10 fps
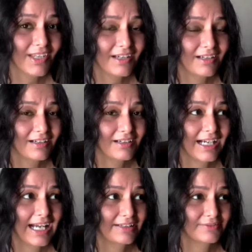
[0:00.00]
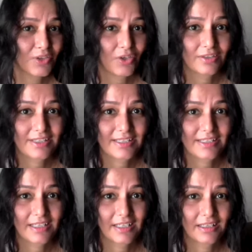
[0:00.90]
I have lost
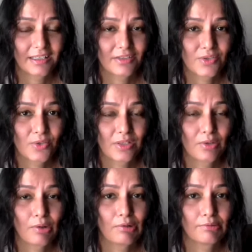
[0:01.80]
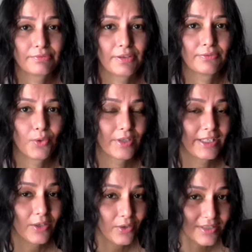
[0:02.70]
a total of 4
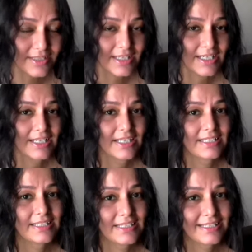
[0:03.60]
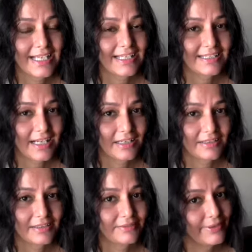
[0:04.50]
kilos since I
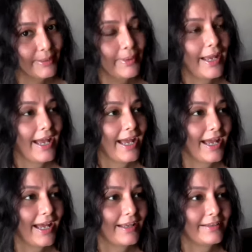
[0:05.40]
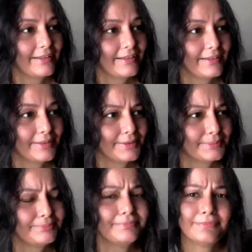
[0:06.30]
started in Feb, and
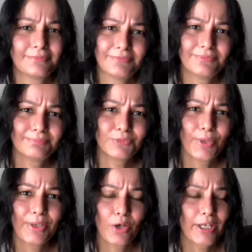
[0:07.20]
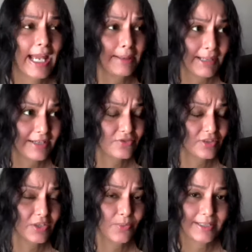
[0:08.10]
I'm going okay. I'm
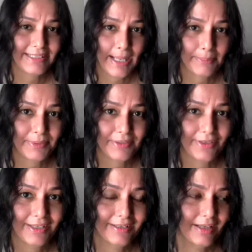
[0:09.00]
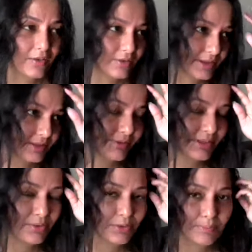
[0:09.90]
actually quite happy right now, in a
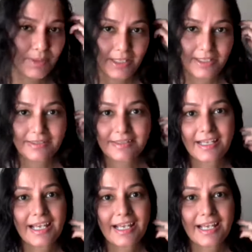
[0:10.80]
very good place.